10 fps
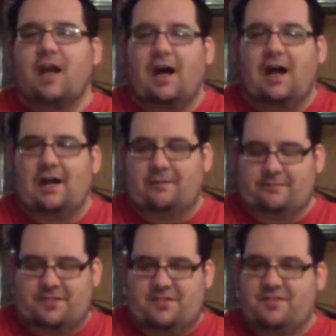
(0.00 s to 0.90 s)

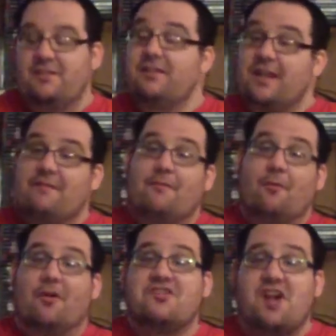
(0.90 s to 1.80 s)
Oh, even
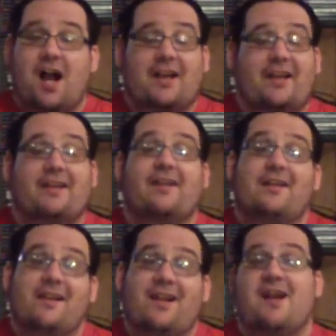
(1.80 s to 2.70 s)
more shocking.
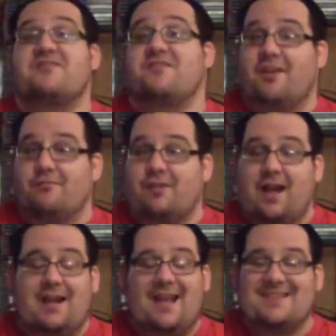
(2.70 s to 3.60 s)
Kazuchika
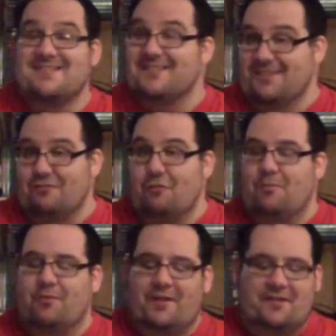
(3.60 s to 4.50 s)
Okada at 0
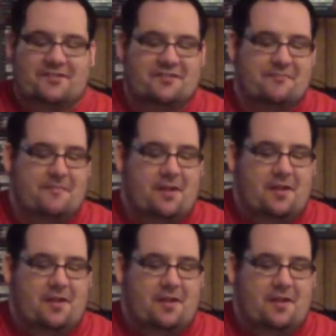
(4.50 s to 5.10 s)
points.